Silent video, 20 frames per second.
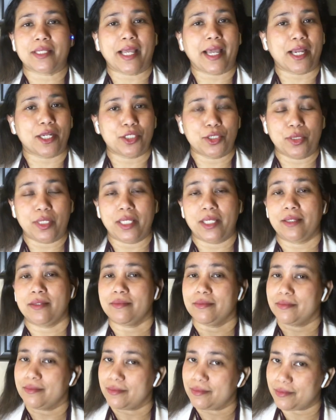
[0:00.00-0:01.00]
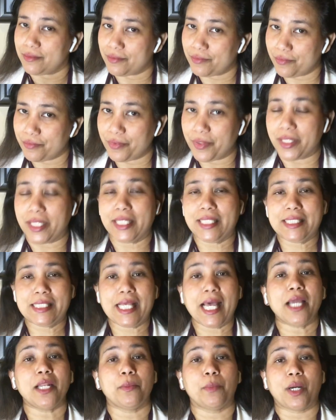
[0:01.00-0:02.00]
actually feeling
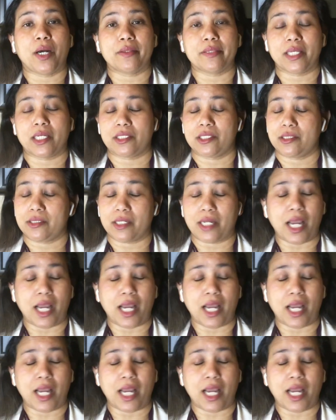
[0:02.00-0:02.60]
sad about that. She said,